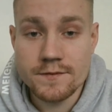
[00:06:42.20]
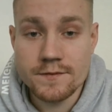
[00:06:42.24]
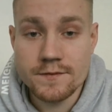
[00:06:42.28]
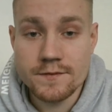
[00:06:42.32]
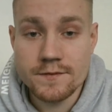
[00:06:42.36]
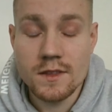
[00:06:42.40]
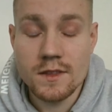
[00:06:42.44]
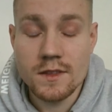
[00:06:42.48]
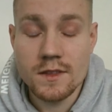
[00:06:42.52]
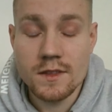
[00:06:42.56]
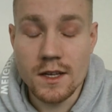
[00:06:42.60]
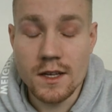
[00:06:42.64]

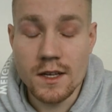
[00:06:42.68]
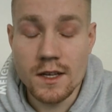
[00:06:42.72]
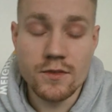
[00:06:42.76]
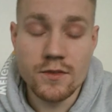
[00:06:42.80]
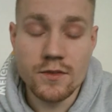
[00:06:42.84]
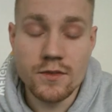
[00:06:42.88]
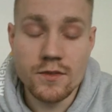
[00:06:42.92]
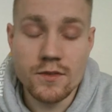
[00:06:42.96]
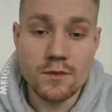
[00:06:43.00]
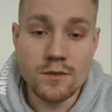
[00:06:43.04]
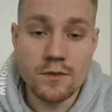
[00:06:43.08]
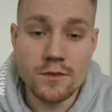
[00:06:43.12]
then
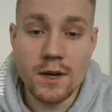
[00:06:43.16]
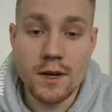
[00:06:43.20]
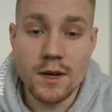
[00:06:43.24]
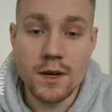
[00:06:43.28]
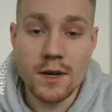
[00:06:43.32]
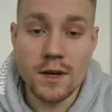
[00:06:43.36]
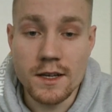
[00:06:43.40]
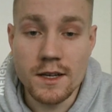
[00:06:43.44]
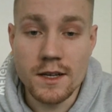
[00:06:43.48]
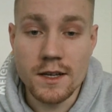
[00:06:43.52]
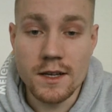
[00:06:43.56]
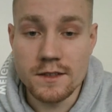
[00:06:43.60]
followed
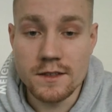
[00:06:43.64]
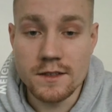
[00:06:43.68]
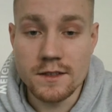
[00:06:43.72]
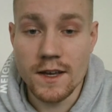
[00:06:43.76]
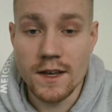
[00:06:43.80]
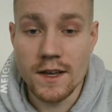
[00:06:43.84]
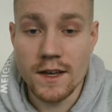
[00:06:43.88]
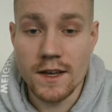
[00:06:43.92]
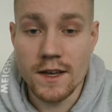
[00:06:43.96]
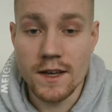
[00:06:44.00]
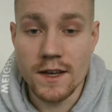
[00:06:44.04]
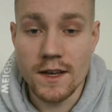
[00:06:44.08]
by
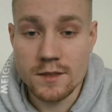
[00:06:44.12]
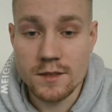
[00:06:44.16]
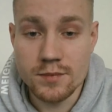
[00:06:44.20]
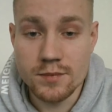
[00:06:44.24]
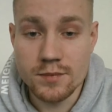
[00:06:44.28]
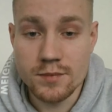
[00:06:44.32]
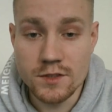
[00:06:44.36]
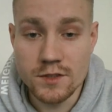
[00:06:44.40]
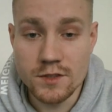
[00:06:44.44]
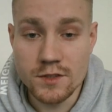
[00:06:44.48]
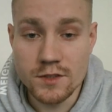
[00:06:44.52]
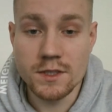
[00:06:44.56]
advanced tuck
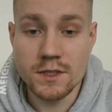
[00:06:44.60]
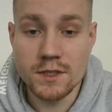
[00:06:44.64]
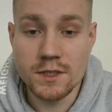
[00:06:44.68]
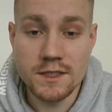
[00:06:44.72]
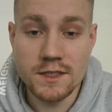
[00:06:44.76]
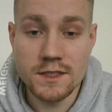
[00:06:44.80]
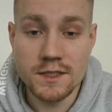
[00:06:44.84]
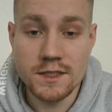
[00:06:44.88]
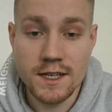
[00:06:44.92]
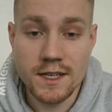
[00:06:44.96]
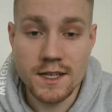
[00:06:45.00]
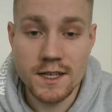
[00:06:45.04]
pulls,
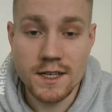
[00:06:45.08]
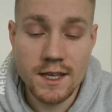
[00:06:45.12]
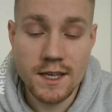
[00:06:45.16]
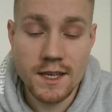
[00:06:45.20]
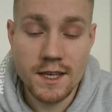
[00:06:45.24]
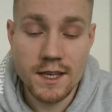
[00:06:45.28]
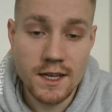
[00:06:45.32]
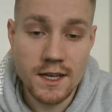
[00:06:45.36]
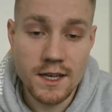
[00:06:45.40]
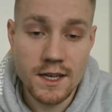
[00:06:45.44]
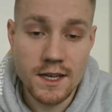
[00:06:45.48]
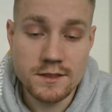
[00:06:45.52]
because I
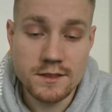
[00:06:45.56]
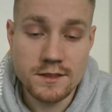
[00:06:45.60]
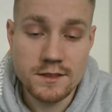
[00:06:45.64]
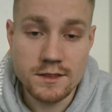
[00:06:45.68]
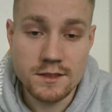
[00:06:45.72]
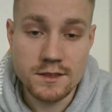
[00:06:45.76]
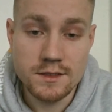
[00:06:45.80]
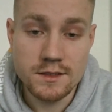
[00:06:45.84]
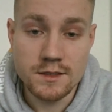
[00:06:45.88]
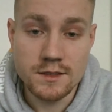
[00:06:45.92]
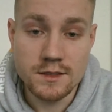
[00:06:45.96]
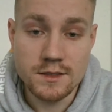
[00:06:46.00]
can't
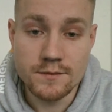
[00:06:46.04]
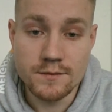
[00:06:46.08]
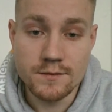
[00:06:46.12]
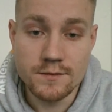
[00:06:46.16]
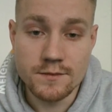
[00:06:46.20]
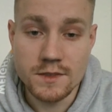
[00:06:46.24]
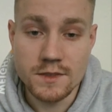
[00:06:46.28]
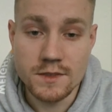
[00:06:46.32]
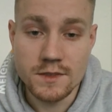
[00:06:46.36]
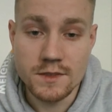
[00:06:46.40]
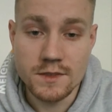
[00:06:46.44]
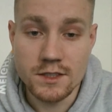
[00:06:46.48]

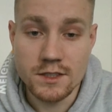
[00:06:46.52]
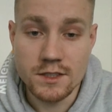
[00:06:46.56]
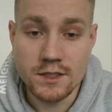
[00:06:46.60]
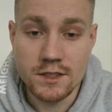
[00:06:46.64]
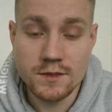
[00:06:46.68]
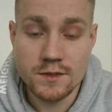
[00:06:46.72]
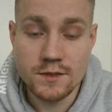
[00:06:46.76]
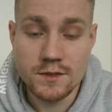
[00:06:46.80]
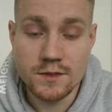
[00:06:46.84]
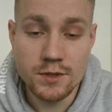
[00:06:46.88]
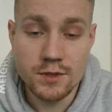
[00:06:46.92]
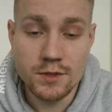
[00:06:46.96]

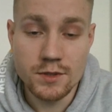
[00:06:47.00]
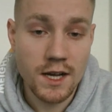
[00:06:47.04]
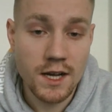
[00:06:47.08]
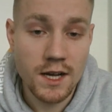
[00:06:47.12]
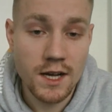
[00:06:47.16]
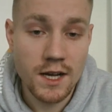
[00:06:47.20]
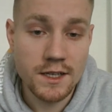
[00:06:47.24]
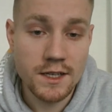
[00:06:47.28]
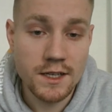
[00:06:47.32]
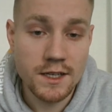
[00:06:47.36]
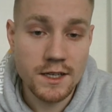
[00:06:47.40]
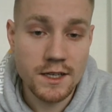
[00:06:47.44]
just pull
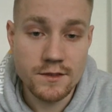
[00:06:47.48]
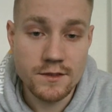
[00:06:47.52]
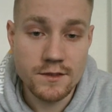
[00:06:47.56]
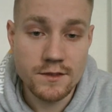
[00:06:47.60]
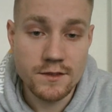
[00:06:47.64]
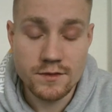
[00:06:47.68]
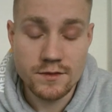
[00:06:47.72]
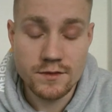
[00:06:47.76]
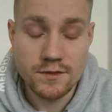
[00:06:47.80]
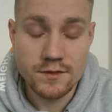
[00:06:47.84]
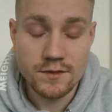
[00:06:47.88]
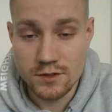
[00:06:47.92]
high
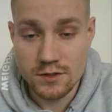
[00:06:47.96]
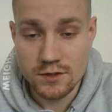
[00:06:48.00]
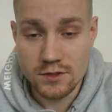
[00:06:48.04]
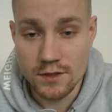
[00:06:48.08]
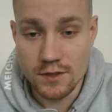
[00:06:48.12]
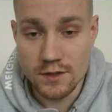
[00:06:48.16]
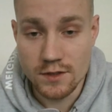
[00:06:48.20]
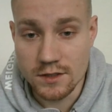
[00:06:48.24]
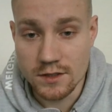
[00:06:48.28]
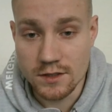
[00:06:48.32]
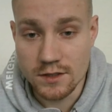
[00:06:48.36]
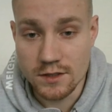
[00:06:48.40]
enough
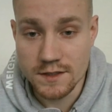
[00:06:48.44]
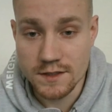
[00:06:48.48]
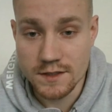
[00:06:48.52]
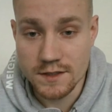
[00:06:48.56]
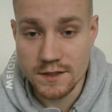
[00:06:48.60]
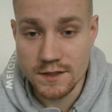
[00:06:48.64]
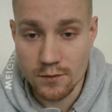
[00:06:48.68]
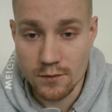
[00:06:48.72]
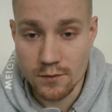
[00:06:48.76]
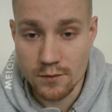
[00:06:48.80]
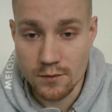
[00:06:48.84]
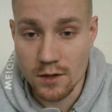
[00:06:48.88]
during all
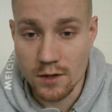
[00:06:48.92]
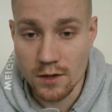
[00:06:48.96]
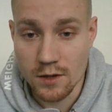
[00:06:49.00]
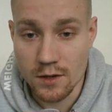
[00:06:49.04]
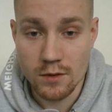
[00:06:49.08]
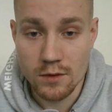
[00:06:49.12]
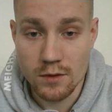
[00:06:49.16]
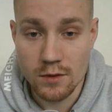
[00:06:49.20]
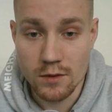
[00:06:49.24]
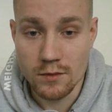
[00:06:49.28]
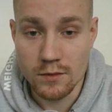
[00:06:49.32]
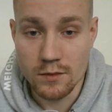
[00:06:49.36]
sets when I
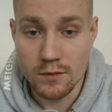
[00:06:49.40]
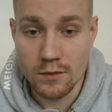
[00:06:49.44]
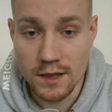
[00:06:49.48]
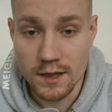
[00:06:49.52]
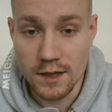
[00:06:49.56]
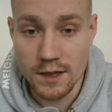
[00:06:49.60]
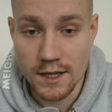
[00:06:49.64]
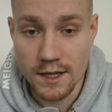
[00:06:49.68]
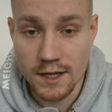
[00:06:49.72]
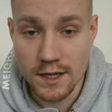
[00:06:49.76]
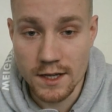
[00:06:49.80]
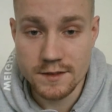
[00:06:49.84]
work with one
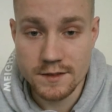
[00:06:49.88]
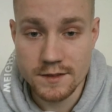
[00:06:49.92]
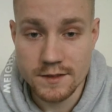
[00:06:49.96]
legs.